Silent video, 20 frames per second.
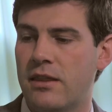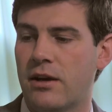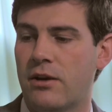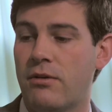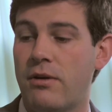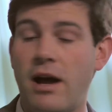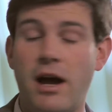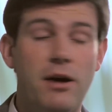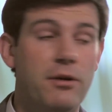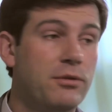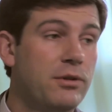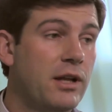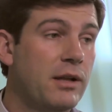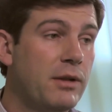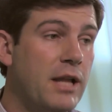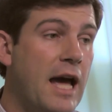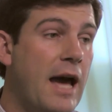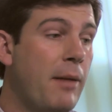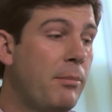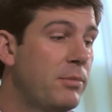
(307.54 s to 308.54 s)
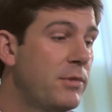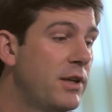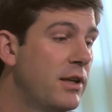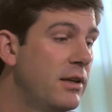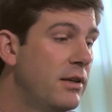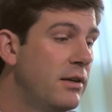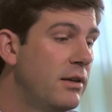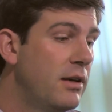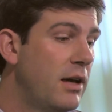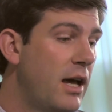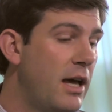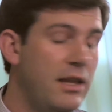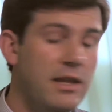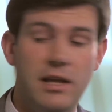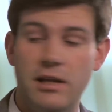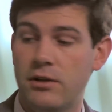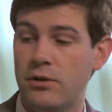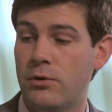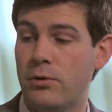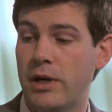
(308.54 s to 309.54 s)
The crowd clapped and
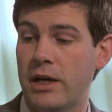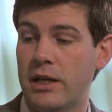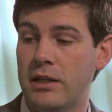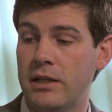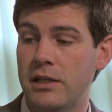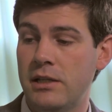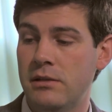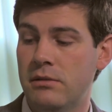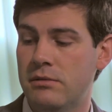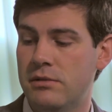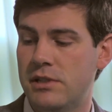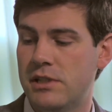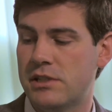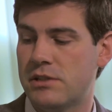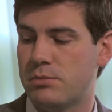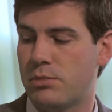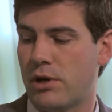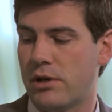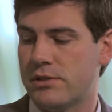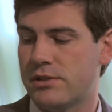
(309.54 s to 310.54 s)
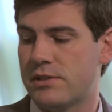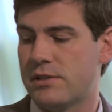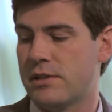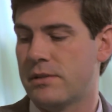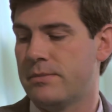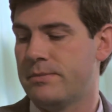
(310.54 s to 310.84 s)
then quickly dispersed.